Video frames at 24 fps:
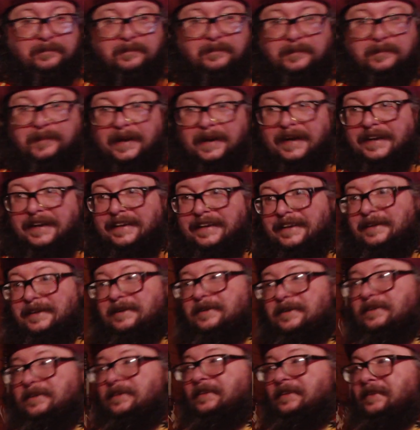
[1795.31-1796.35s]
by
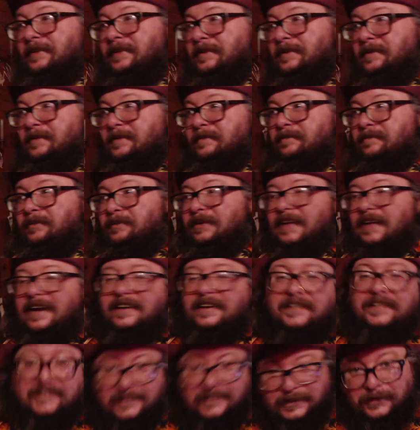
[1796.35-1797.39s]

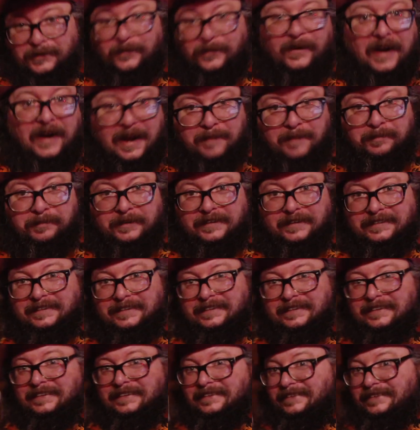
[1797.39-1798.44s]
plastic wrapping
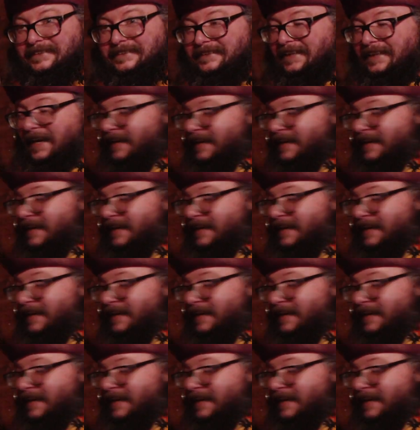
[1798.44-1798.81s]
10